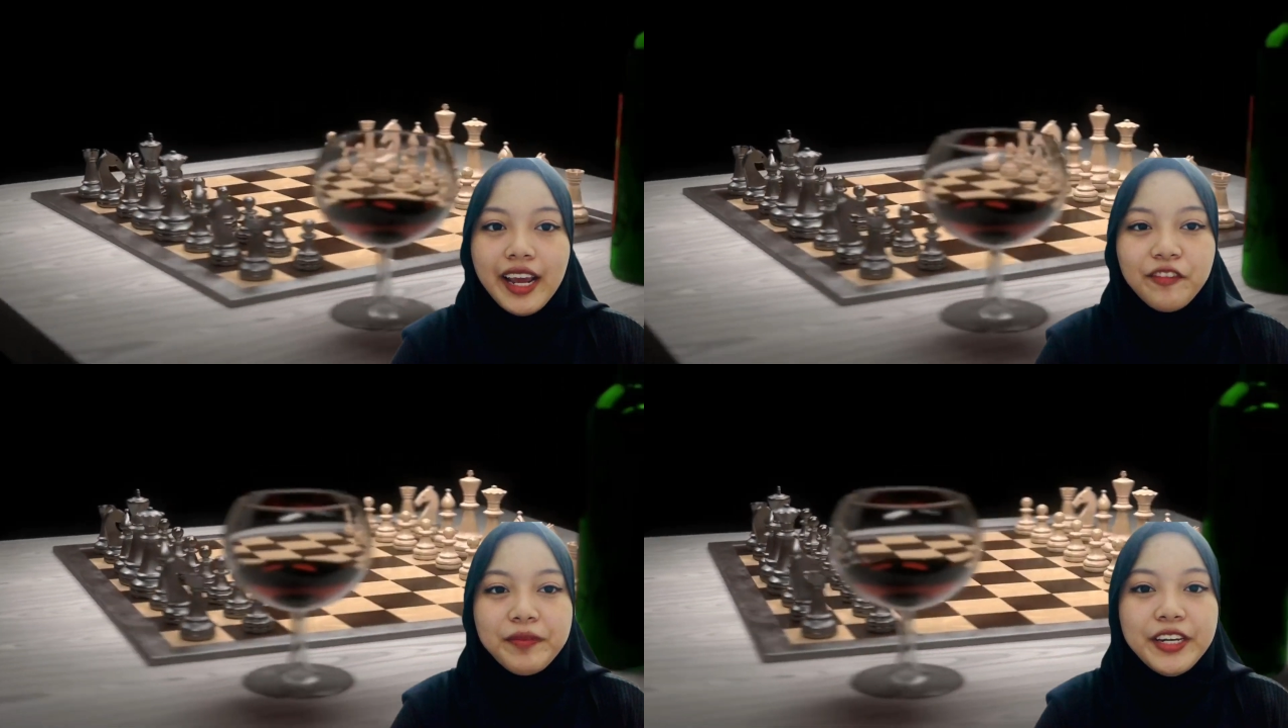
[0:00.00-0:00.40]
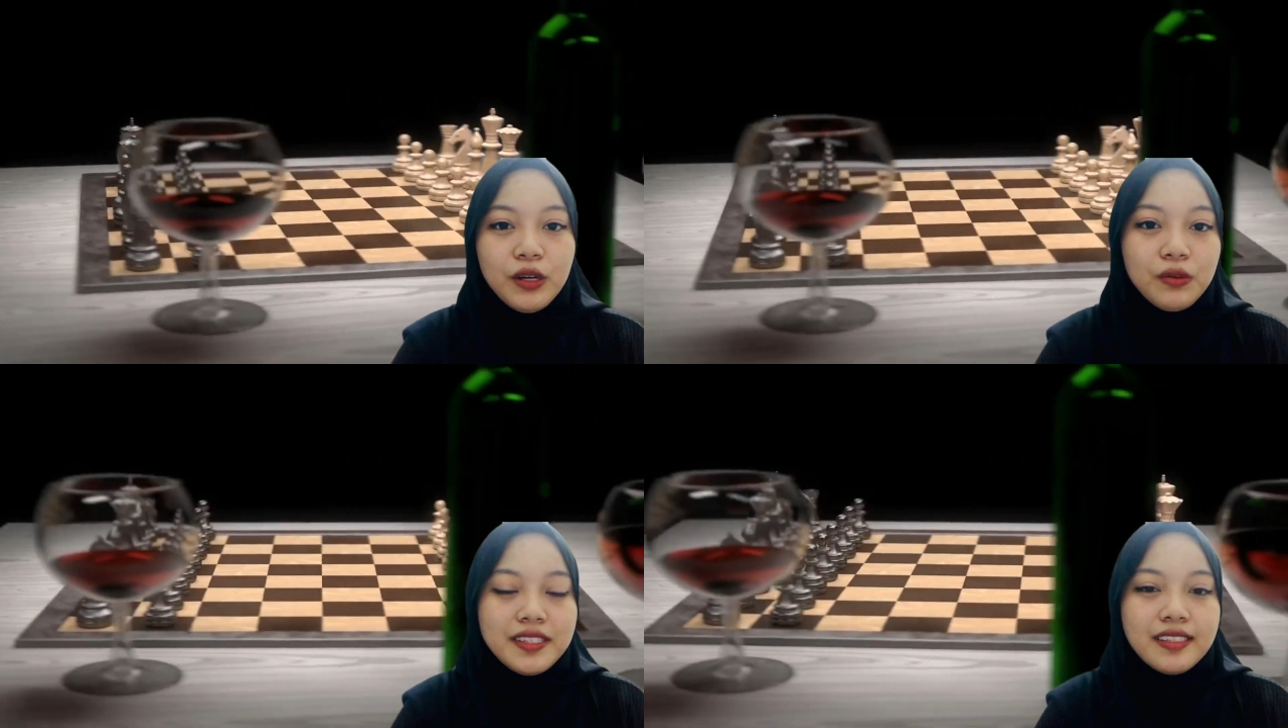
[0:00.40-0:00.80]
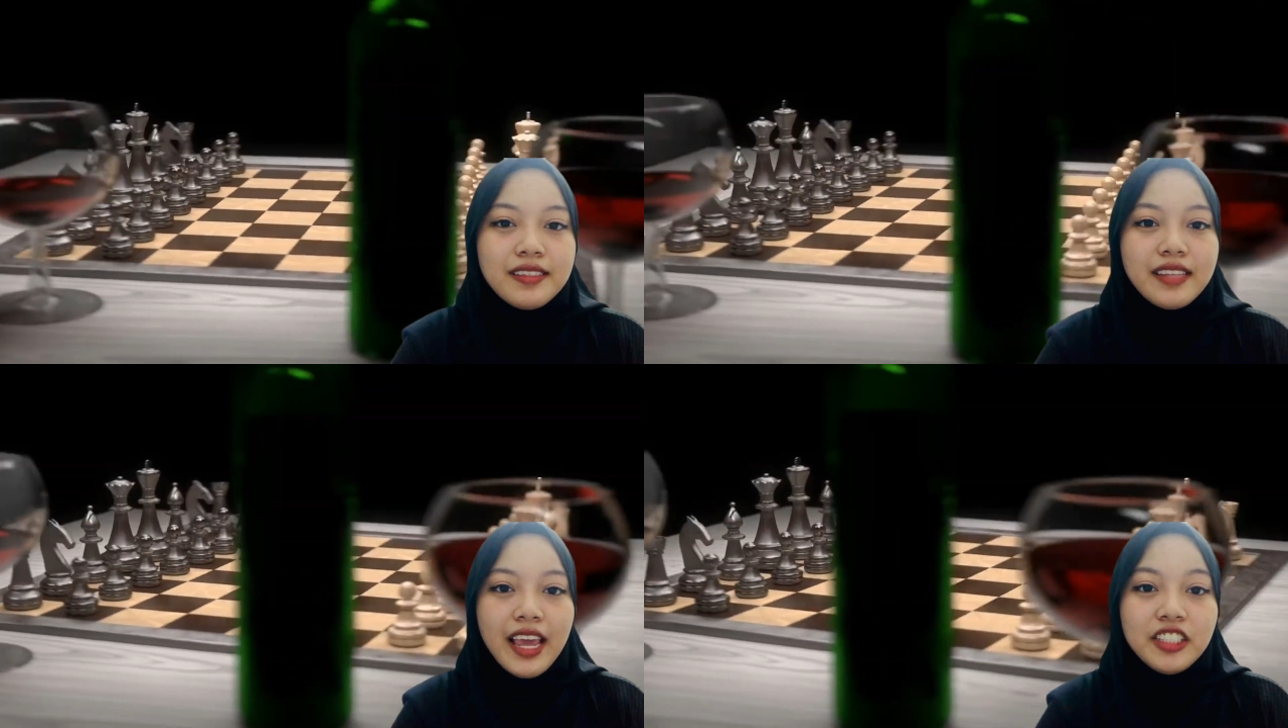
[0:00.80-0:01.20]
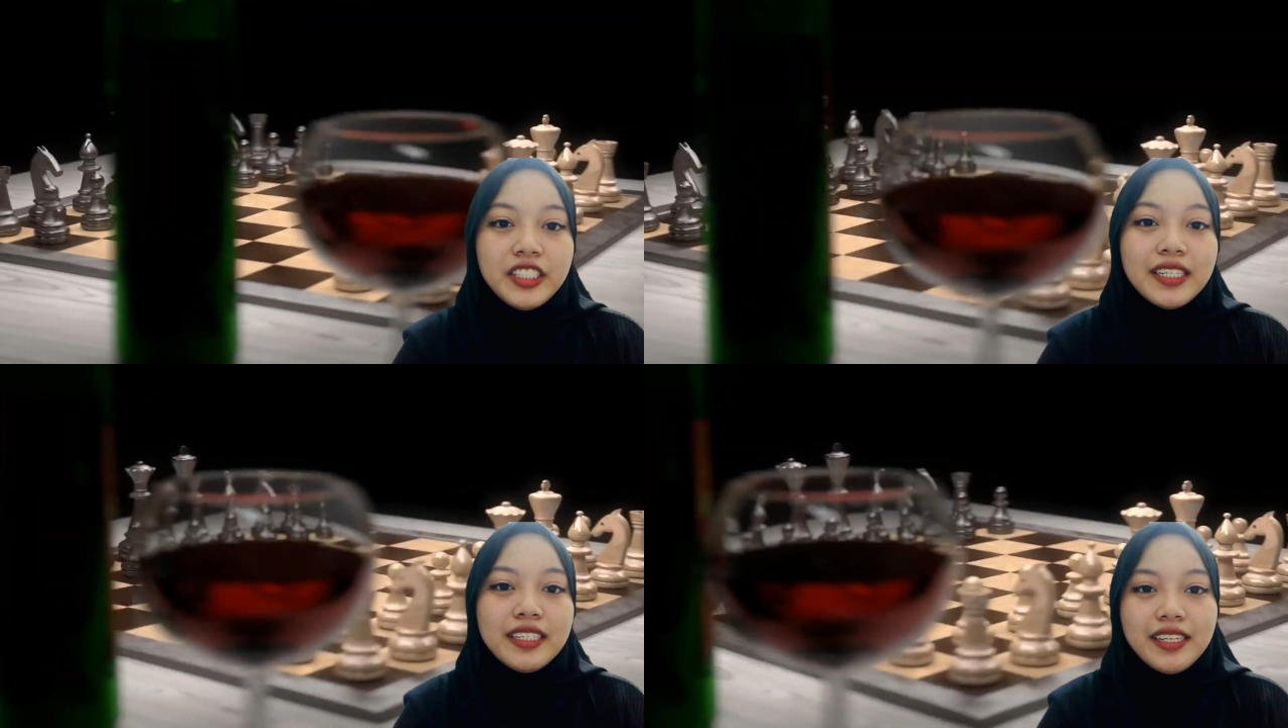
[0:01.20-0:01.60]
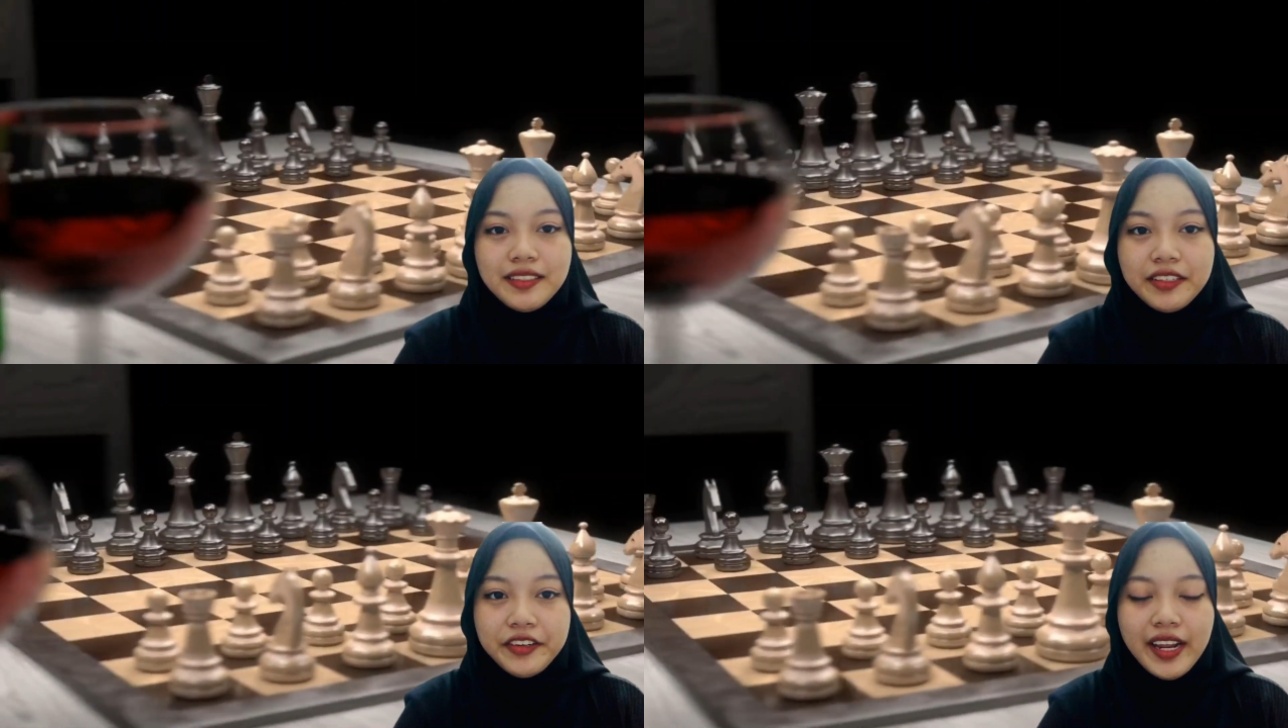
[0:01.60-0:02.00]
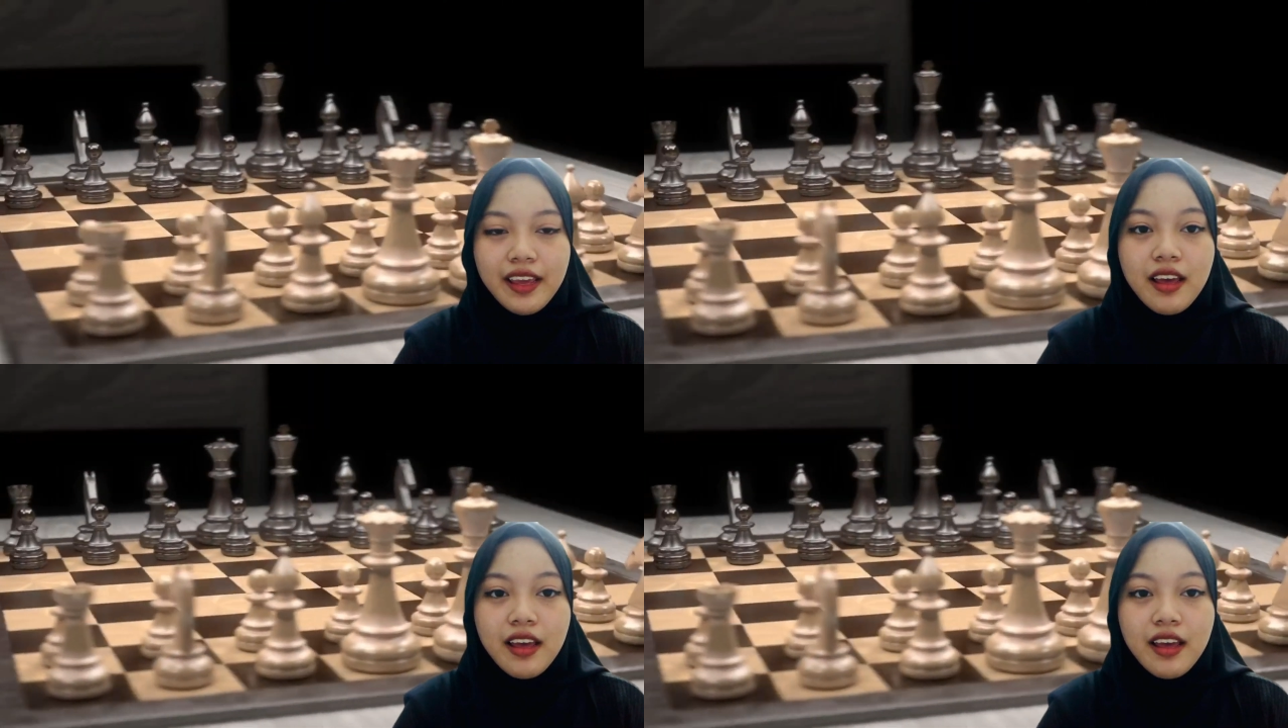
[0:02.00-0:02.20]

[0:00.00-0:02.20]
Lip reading: have been known since ancient history.